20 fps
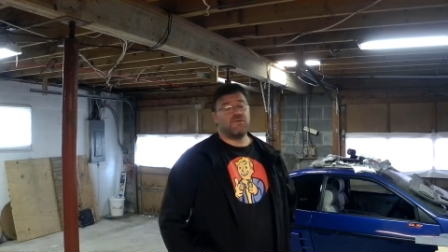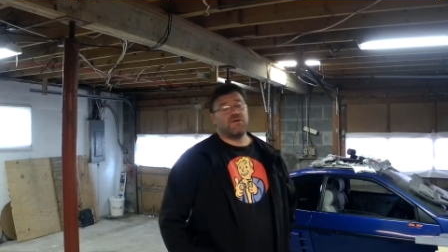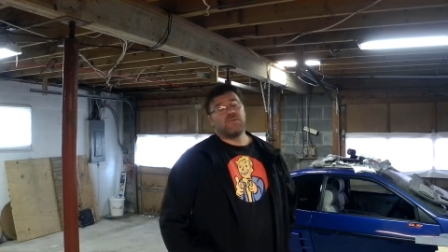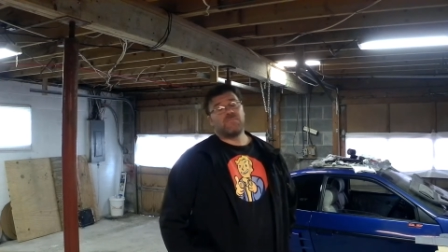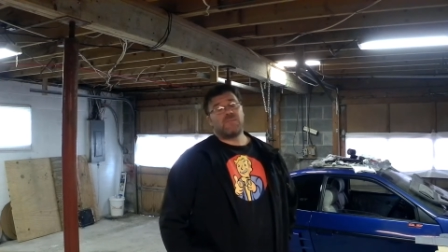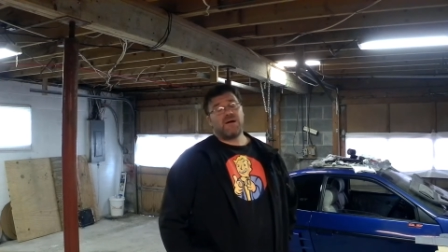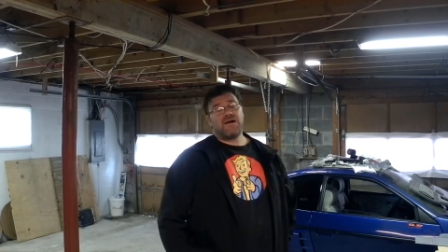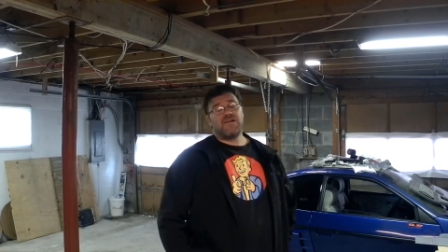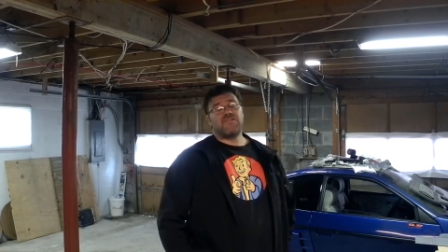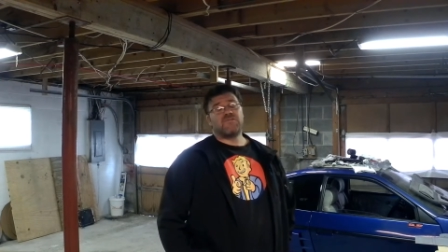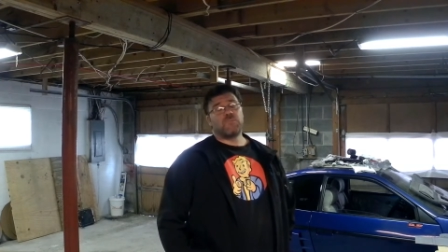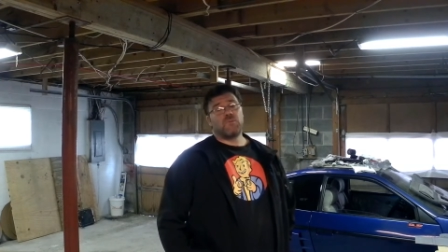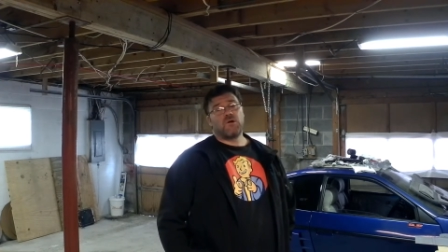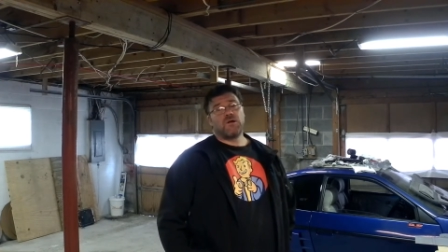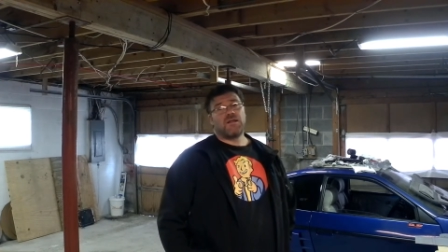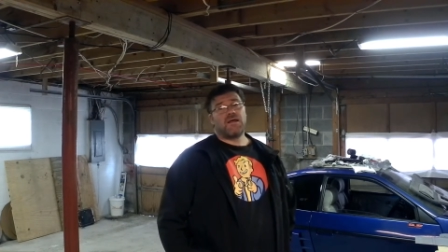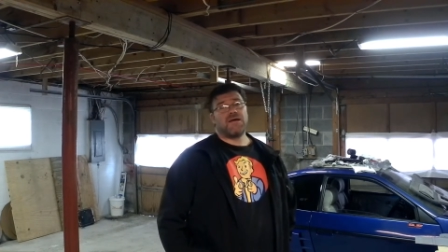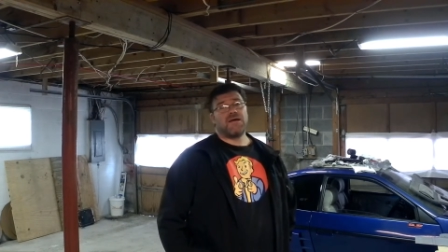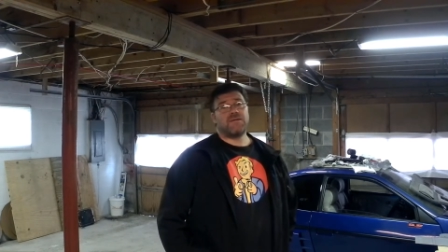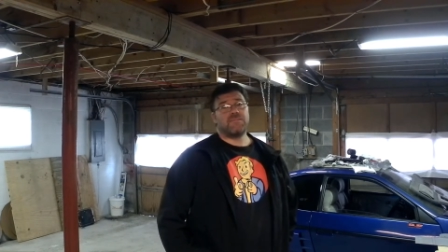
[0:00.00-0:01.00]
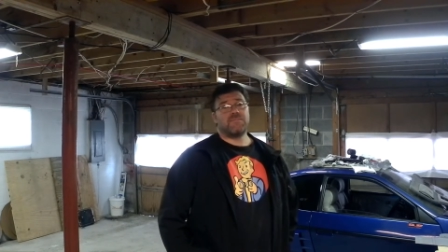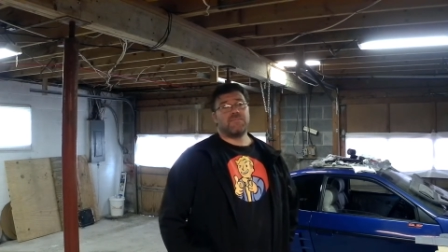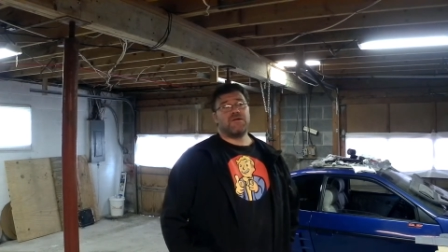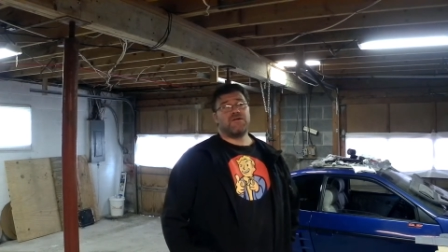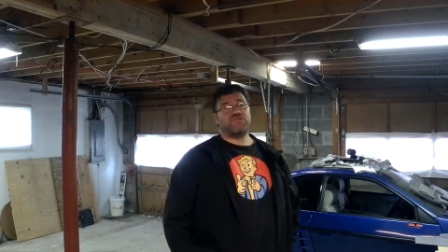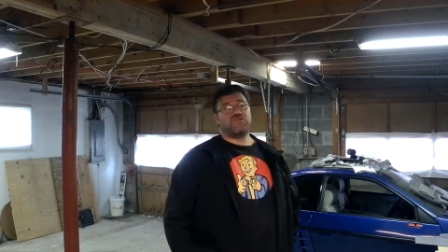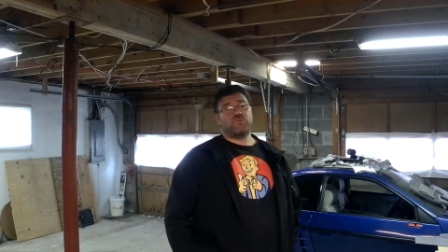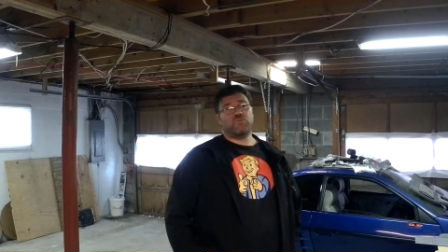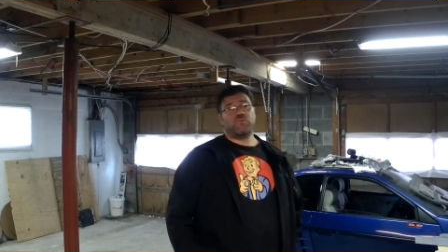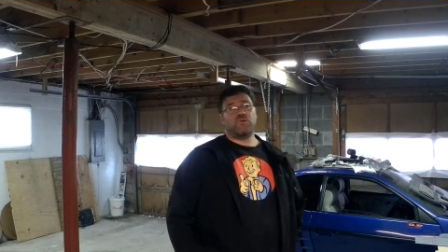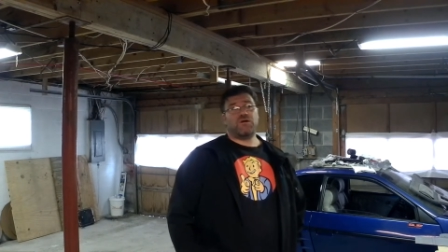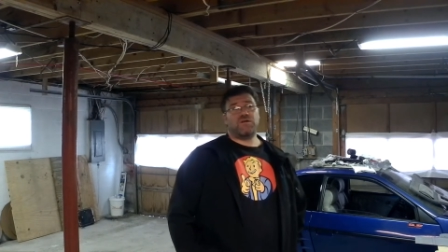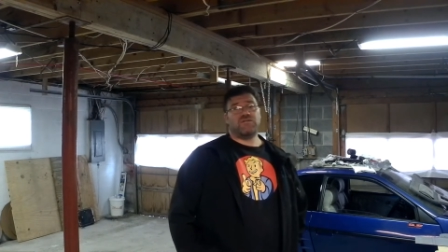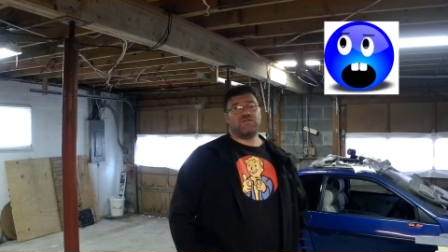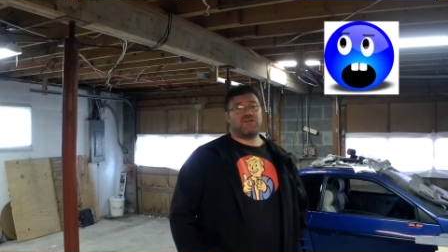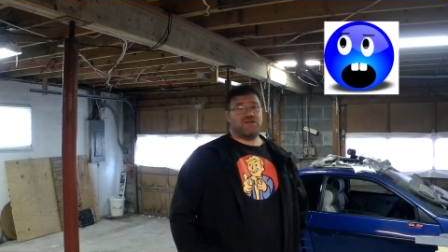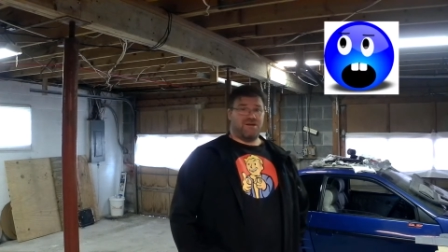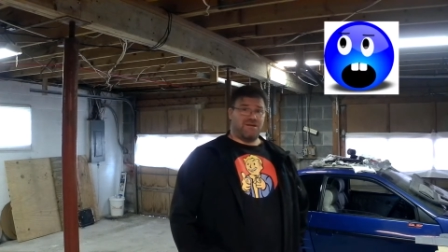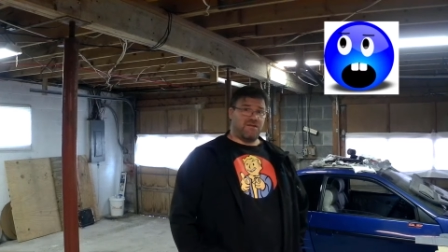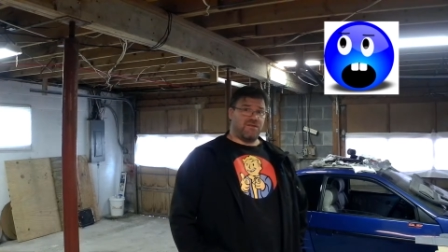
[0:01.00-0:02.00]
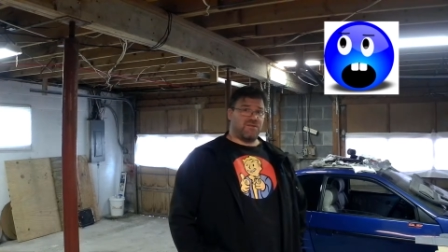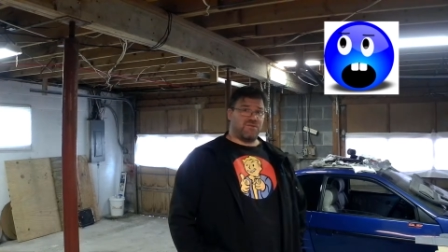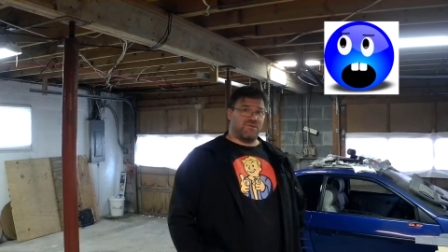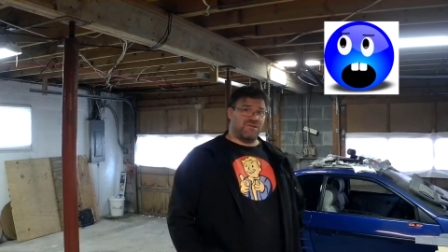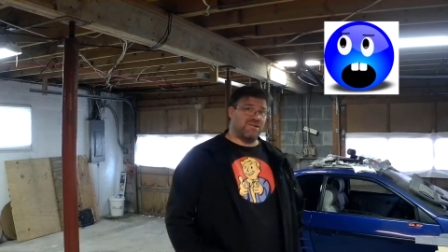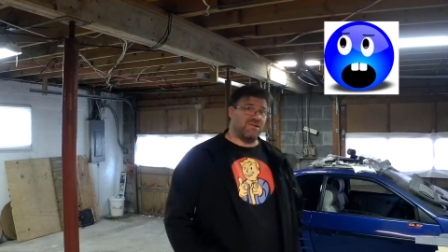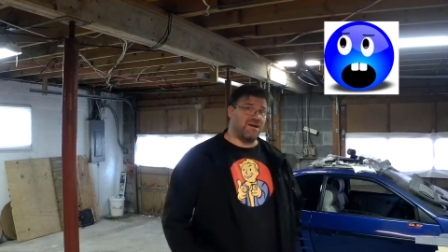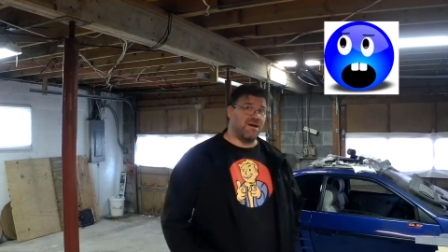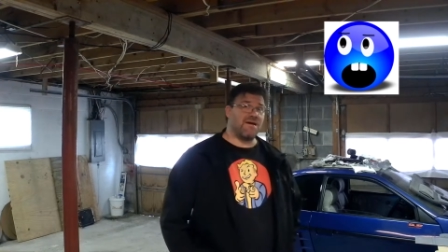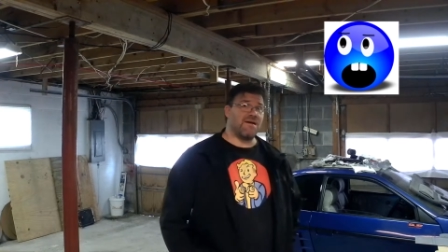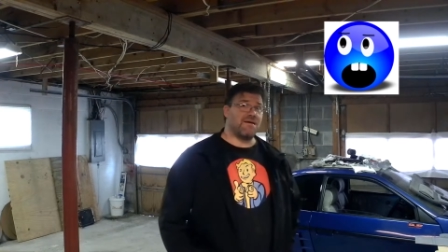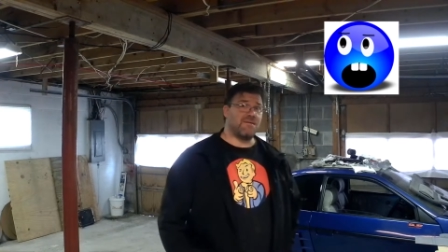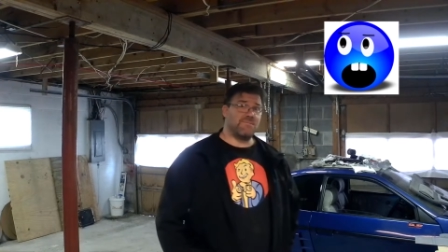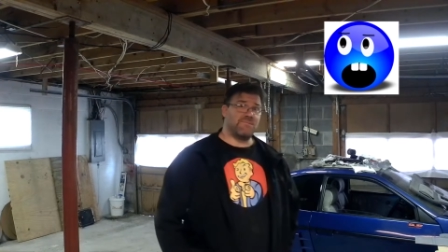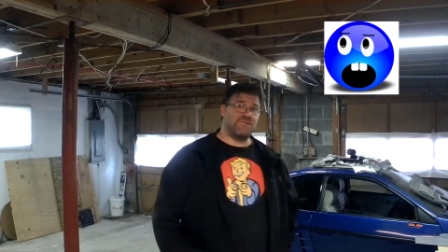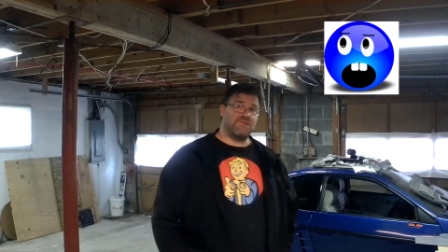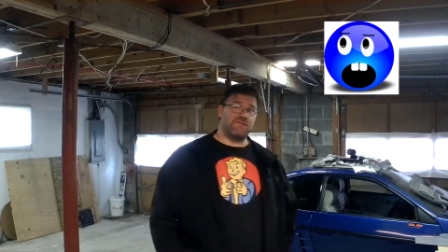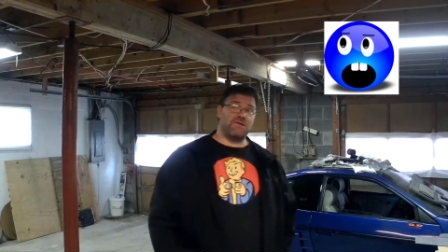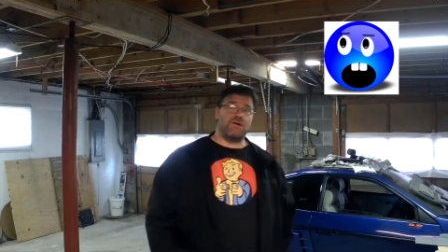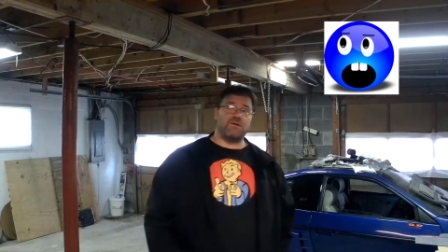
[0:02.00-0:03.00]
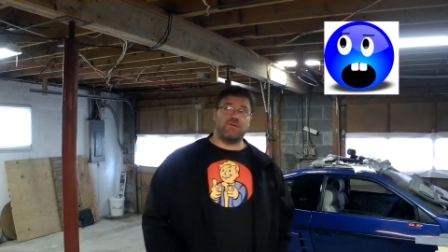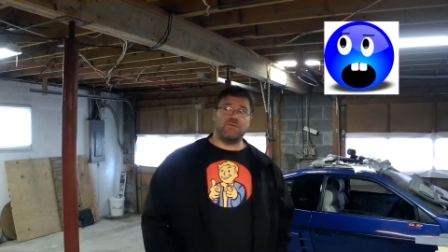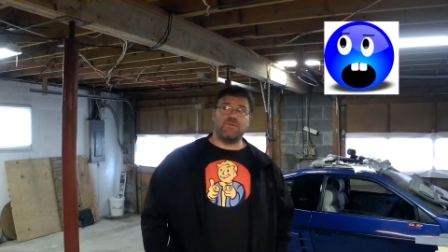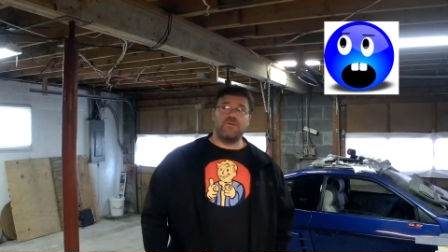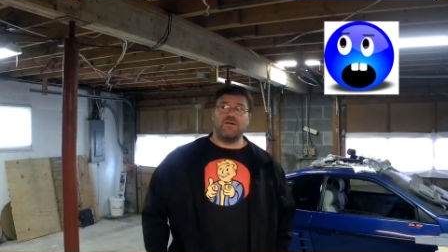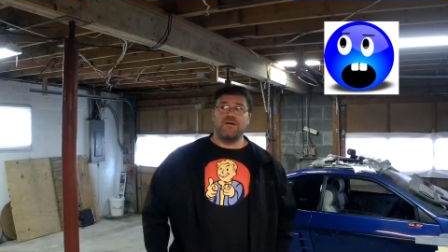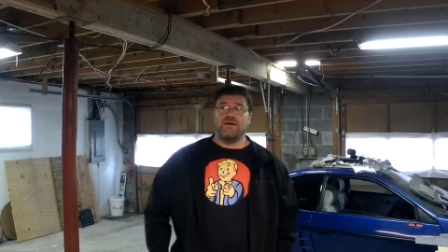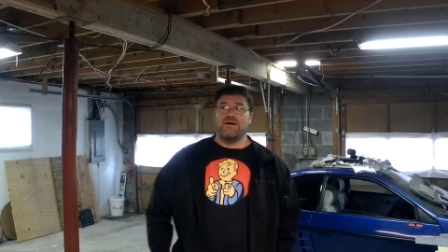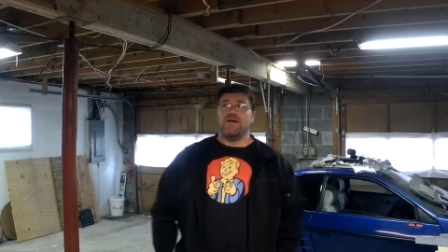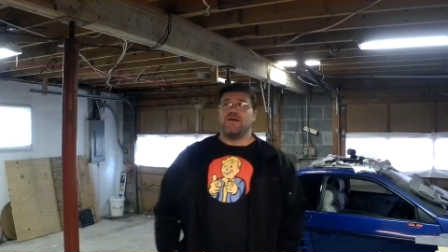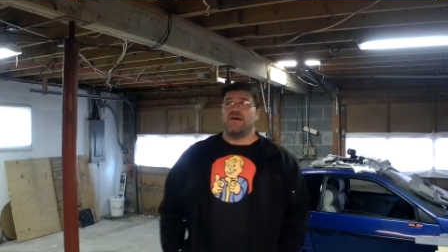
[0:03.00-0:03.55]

well, mine's more like measure once, cut 3 times, so